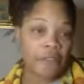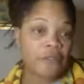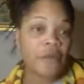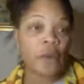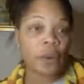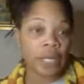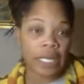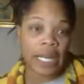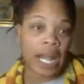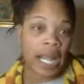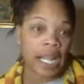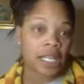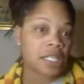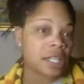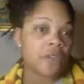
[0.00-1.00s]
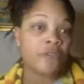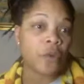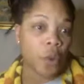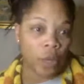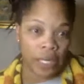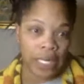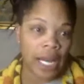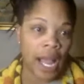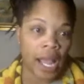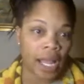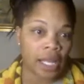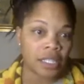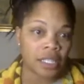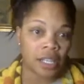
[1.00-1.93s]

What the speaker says: 40 days and 40 nights